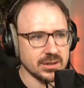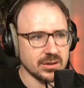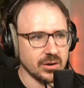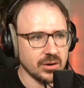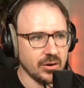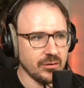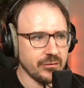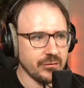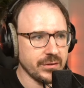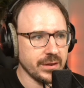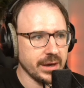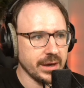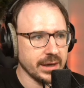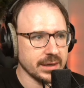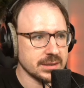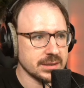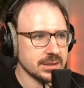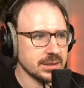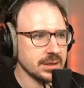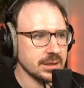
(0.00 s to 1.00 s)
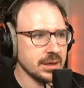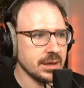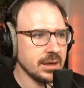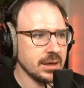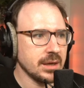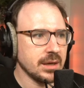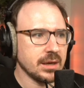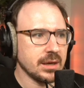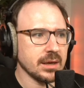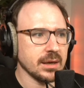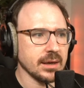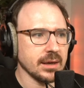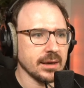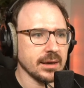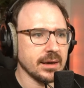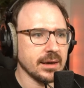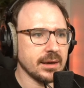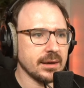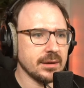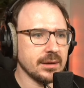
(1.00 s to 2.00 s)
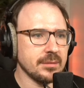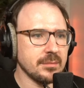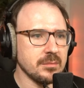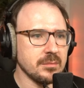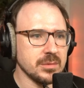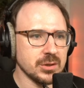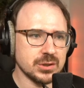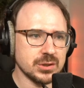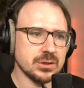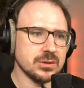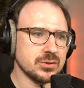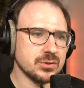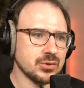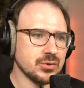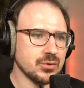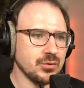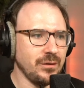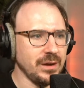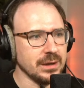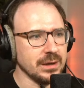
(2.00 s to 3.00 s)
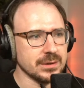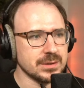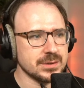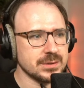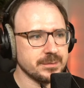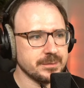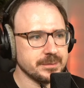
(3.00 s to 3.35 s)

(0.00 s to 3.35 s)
of that mission to Venus.